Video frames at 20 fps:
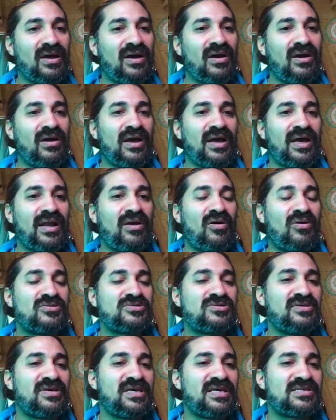and
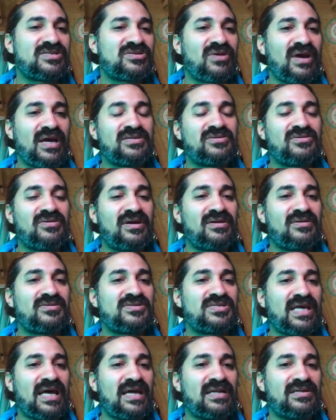also he is trying to
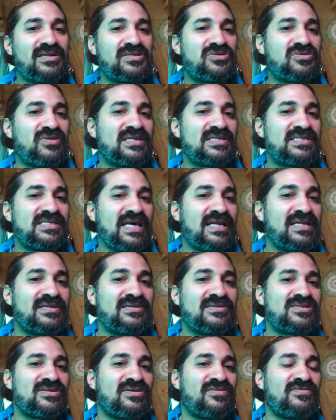understand the
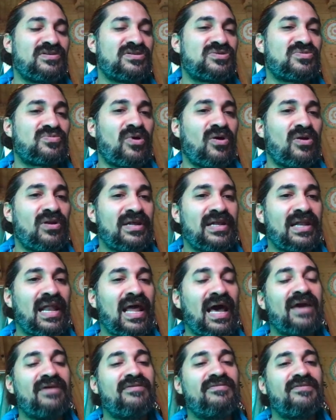transcendence of his role in
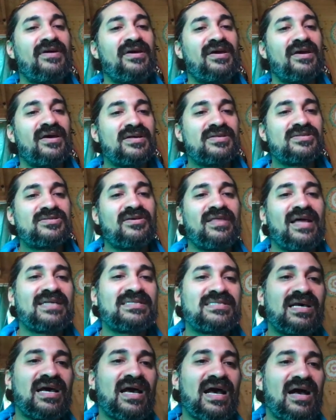life. So
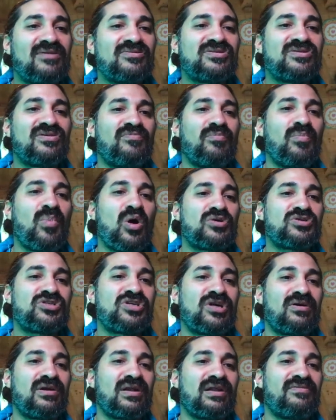that's a house of
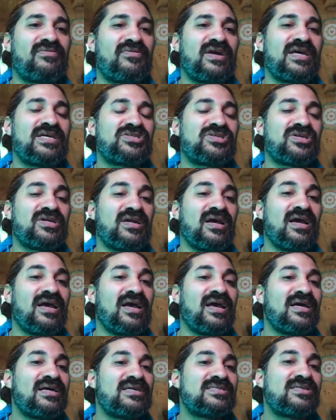moksha, or liberation.
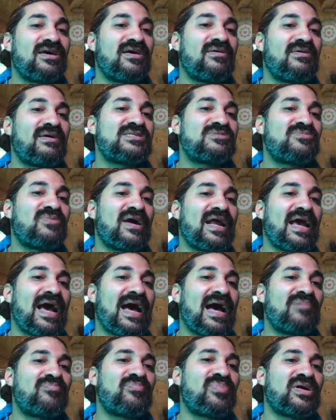Because otherwise what
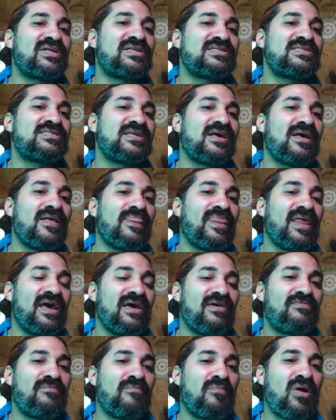happens
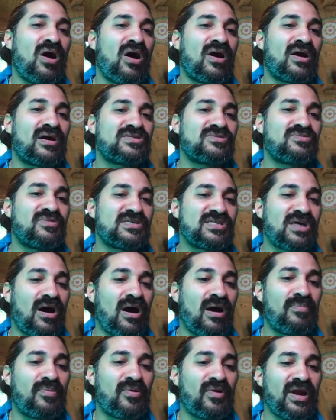if Mars was
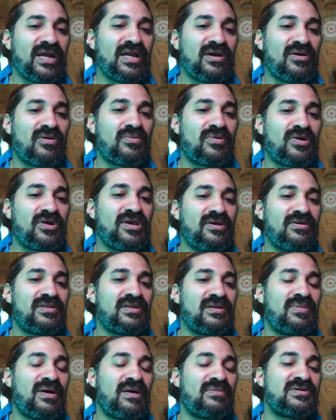operating over here in
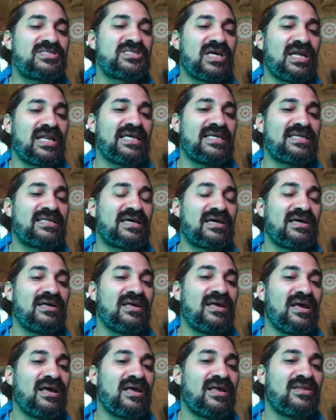the Bhava Chalita,
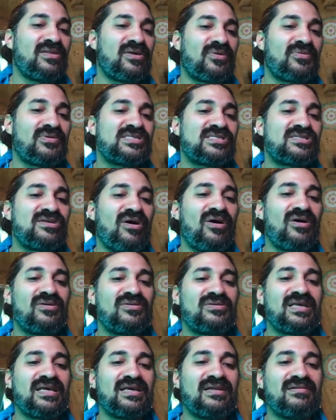the
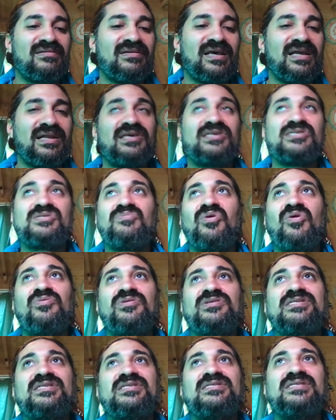result in his
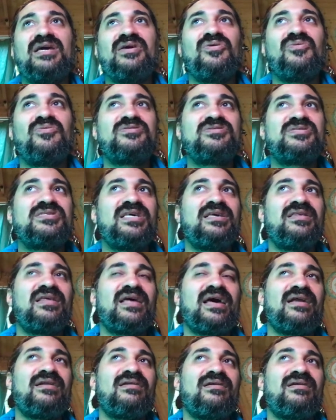movies is that you would see that